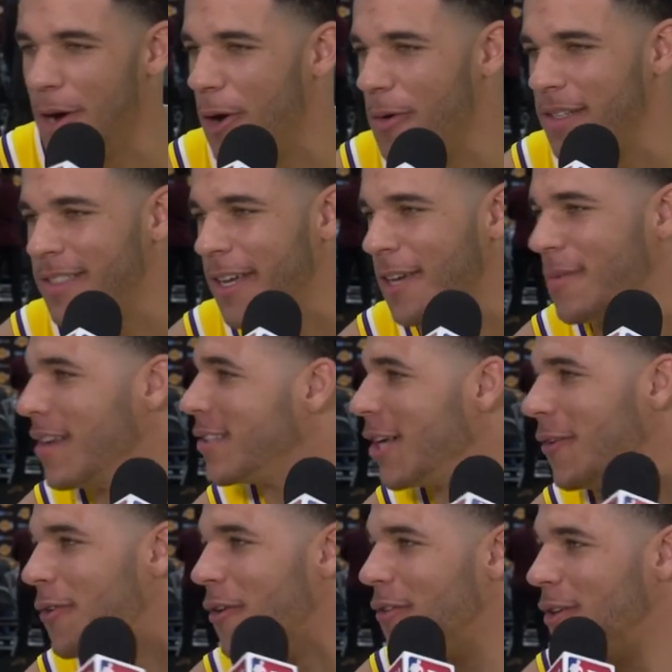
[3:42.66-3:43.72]
I'm always taking
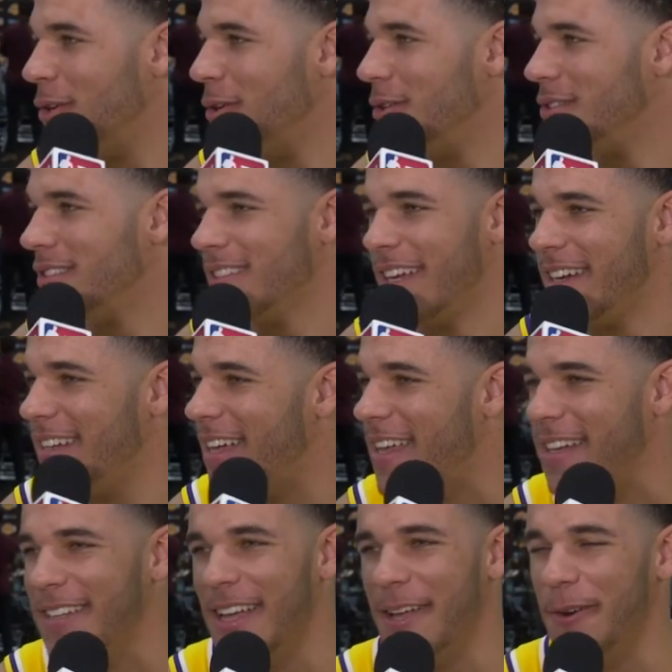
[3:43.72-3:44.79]
myself over Kuz,
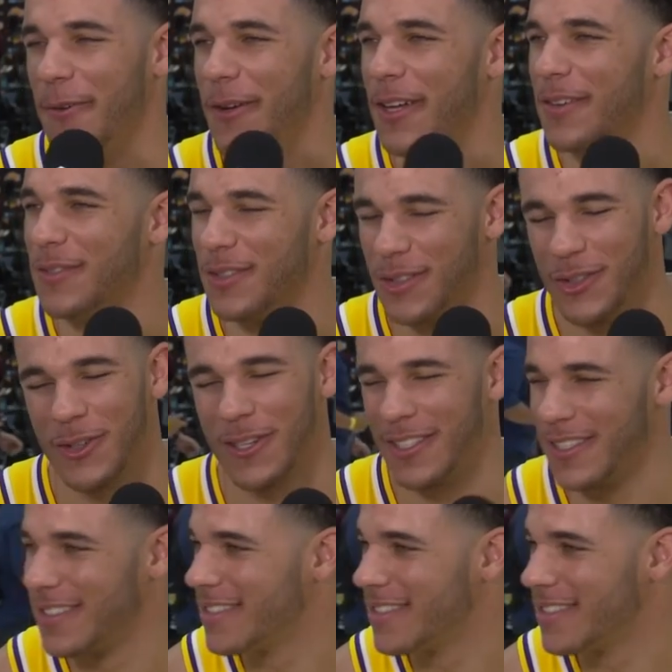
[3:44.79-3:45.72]
any day of the week, for sure.